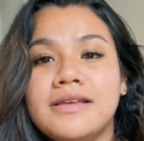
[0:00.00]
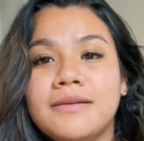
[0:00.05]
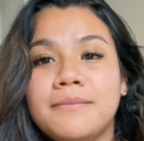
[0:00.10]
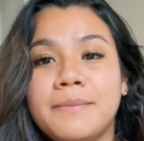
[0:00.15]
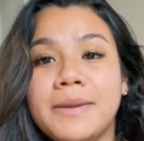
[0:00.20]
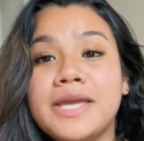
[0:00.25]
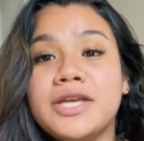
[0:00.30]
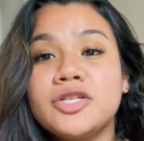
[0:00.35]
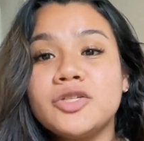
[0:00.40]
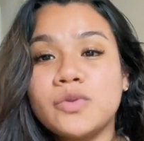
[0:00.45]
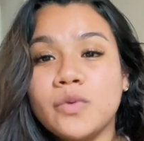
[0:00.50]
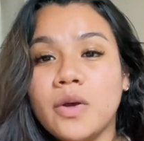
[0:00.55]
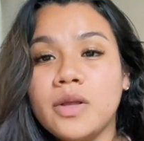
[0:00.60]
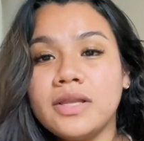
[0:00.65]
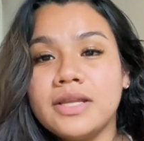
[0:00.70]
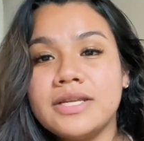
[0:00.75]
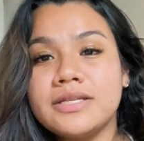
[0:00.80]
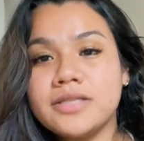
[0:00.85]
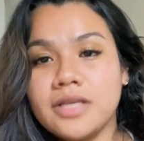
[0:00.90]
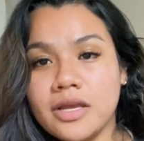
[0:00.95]
being
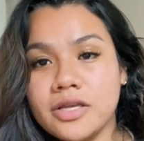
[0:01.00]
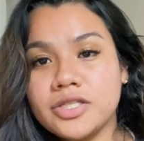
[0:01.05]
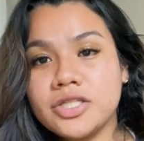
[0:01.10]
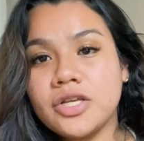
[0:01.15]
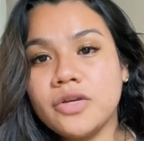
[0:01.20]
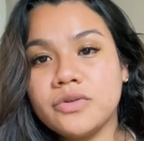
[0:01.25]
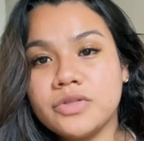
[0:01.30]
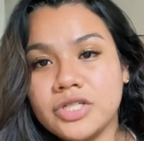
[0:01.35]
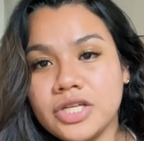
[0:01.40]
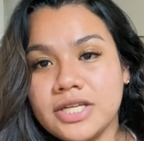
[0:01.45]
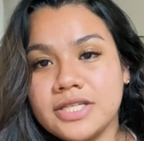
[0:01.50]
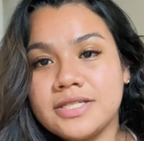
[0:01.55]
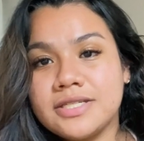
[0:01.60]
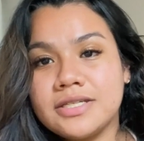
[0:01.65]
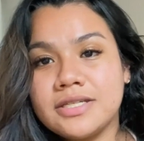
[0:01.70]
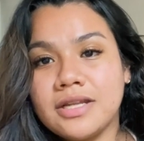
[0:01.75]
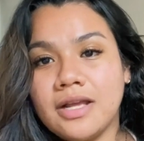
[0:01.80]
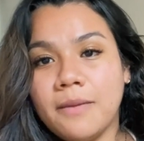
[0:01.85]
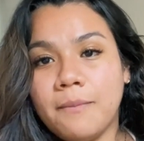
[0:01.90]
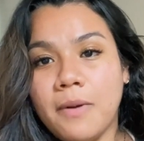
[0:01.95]
swollen is also
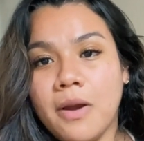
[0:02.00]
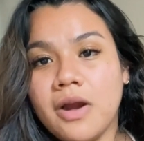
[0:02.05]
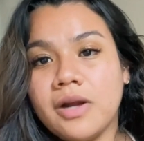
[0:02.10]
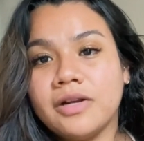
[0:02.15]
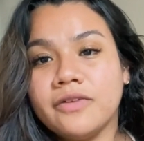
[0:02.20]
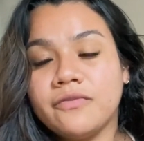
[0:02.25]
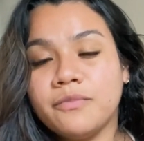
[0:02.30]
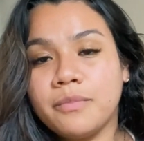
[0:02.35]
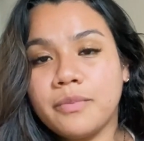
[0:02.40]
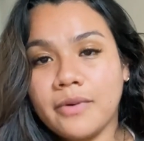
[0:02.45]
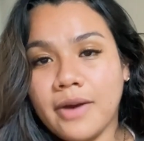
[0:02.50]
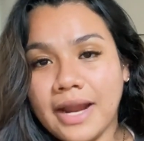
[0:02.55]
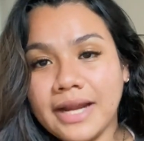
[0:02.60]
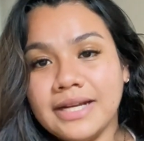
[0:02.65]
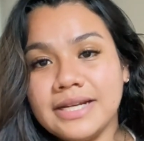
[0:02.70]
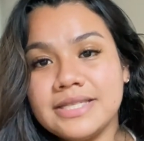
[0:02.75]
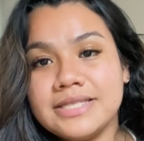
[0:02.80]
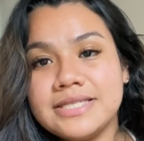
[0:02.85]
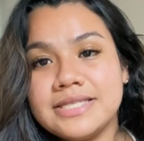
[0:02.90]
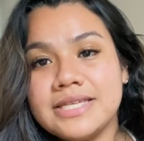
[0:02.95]
just a part of
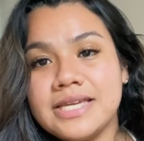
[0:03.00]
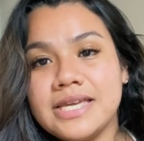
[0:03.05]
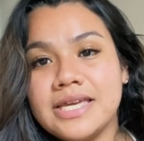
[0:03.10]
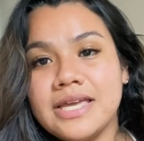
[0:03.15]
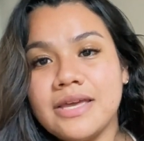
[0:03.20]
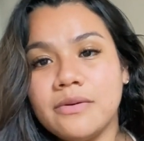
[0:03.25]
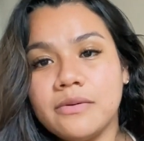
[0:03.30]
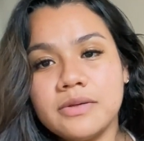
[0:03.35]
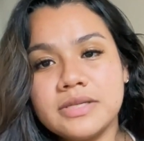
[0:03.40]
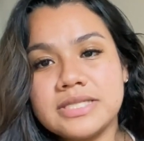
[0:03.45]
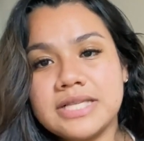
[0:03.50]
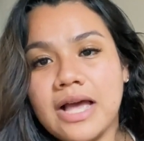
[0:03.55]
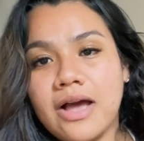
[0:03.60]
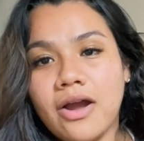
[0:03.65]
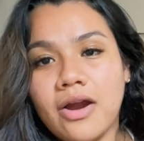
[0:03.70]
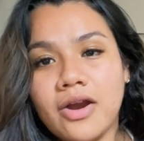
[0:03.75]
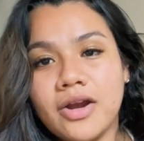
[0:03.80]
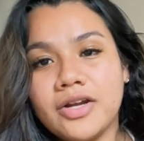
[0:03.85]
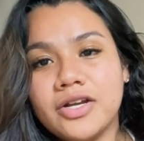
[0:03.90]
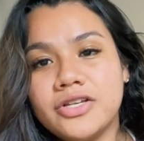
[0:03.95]
pregnancy, it was
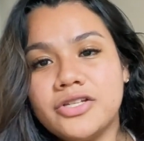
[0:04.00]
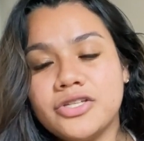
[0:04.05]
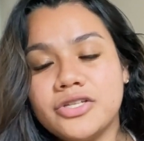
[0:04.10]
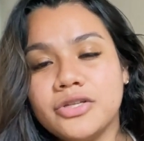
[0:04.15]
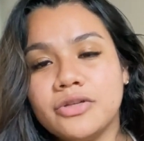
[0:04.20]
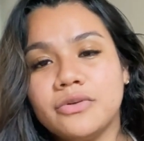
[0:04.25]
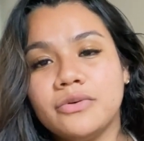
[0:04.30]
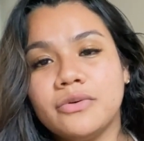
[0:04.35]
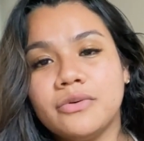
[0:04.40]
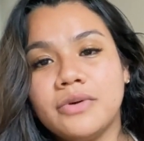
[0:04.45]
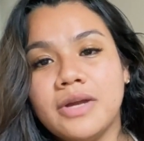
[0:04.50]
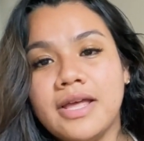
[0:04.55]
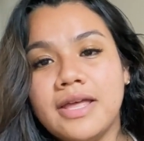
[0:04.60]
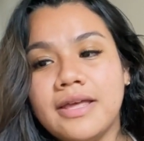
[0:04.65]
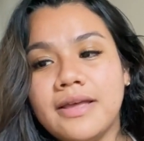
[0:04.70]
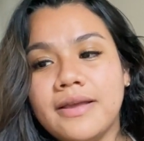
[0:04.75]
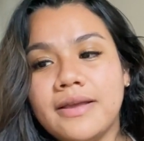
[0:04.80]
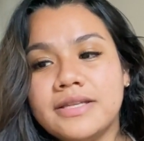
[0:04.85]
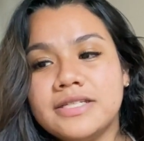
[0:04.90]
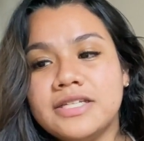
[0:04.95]
hard to
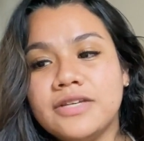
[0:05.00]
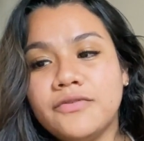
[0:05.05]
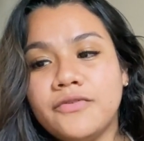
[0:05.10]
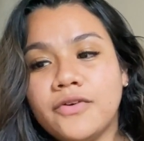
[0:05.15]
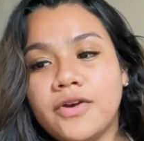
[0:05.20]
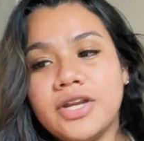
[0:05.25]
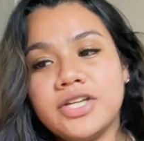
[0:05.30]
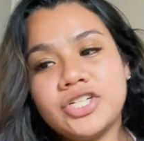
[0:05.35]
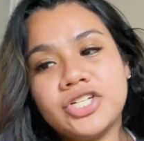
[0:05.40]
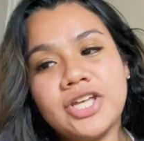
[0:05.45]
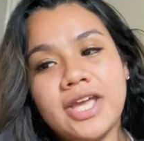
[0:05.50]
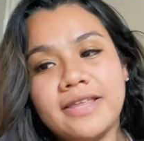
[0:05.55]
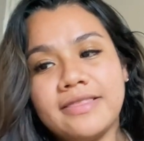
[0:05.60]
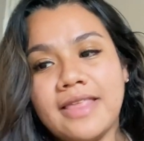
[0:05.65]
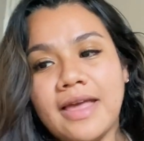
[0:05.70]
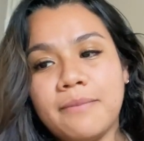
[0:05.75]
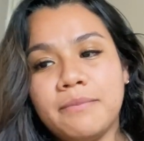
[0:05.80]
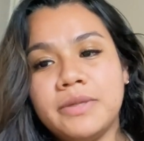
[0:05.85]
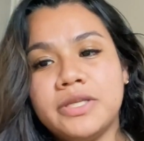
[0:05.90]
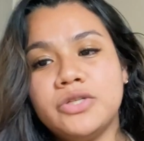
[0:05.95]
differentiate
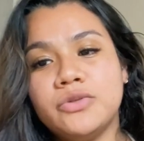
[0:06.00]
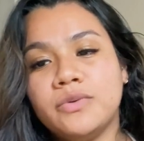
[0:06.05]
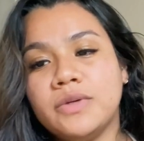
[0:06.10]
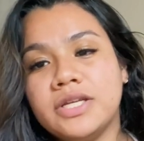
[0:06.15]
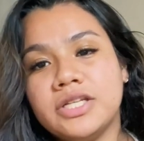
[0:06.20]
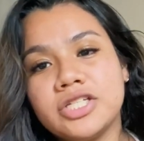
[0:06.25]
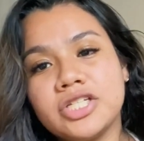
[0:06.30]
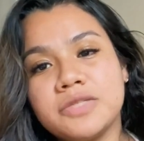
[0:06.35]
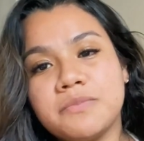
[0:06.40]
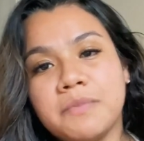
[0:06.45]
that between just